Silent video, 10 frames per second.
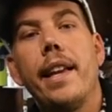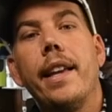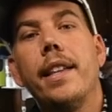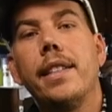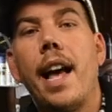
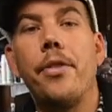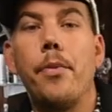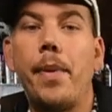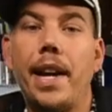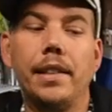is on the
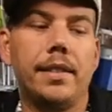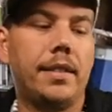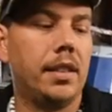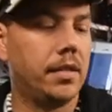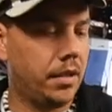
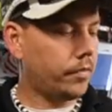base.